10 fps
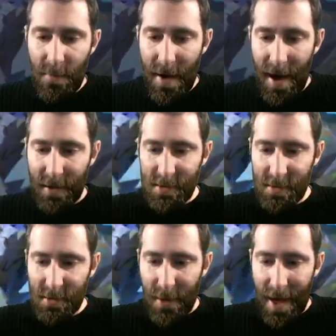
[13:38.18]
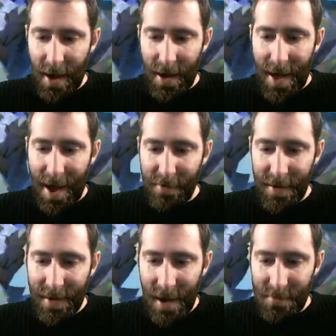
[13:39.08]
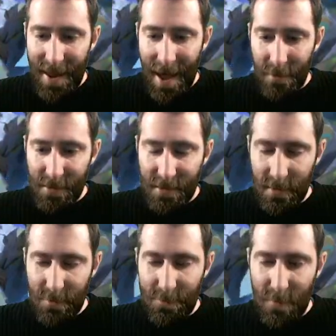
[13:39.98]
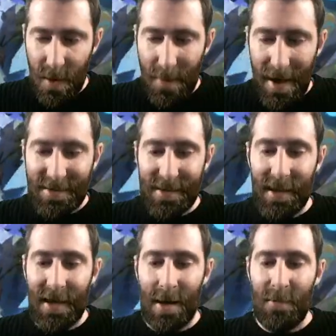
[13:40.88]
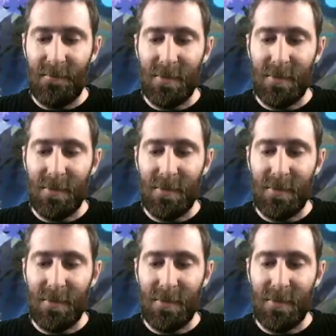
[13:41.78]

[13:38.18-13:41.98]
about... So, okay, our income now is a basic income